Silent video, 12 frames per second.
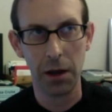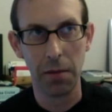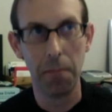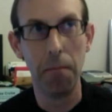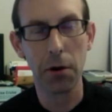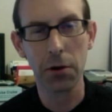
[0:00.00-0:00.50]

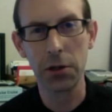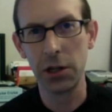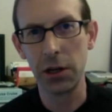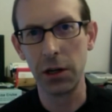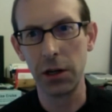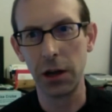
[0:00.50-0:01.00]

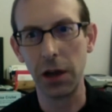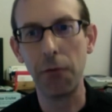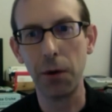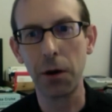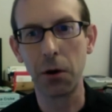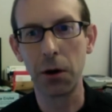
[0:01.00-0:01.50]
merging, if we
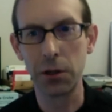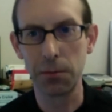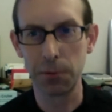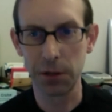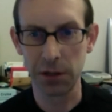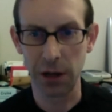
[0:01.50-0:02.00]
are going to
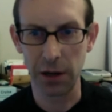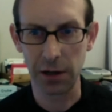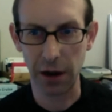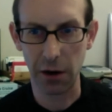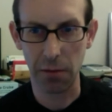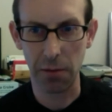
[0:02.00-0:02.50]
present
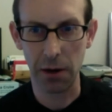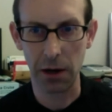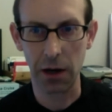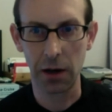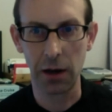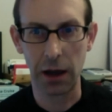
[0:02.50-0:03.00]
Arabic,
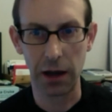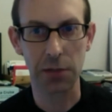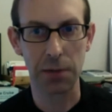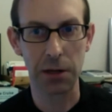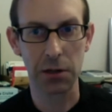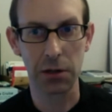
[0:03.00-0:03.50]
and
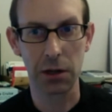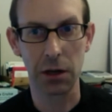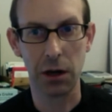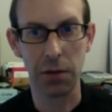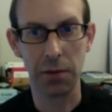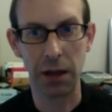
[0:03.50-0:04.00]
especially
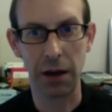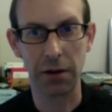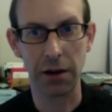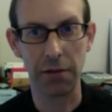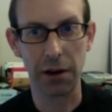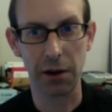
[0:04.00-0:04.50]

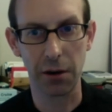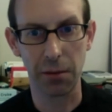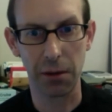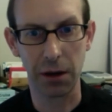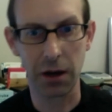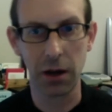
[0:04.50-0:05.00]
calligraphic
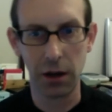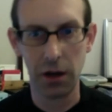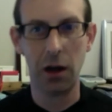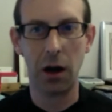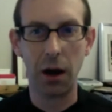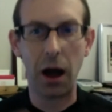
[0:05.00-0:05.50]
Arabic,
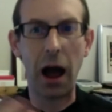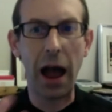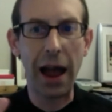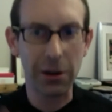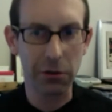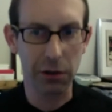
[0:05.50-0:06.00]

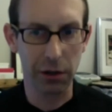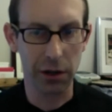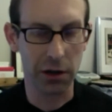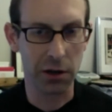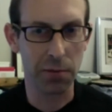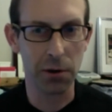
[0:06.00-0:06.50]
accurately on
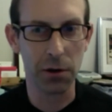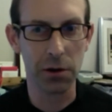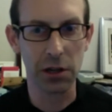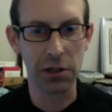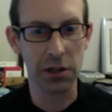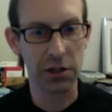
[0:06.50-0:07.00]
computers.
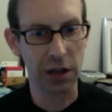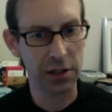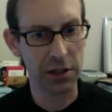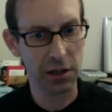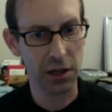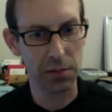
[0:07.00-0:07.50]
That's a
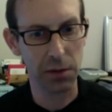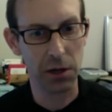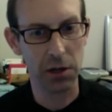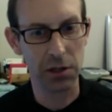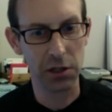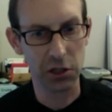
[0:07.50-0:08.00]
test case
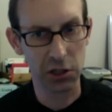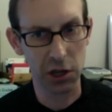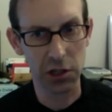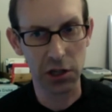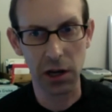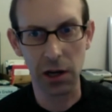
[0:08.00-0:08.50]
because it's
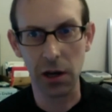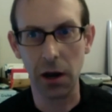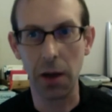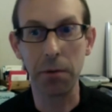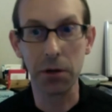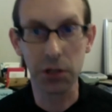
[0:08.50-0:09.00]
such a
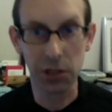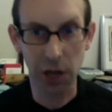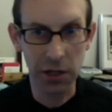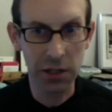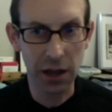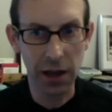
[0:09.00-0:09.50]

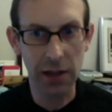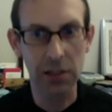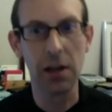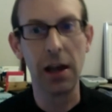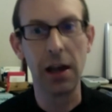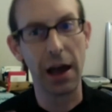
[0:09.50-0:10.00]
precise text,
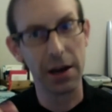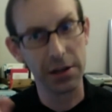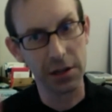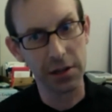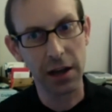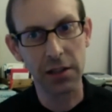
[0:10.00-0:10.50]
and it's a
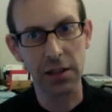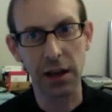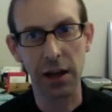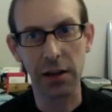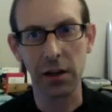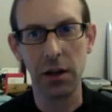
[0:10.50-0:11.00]
text that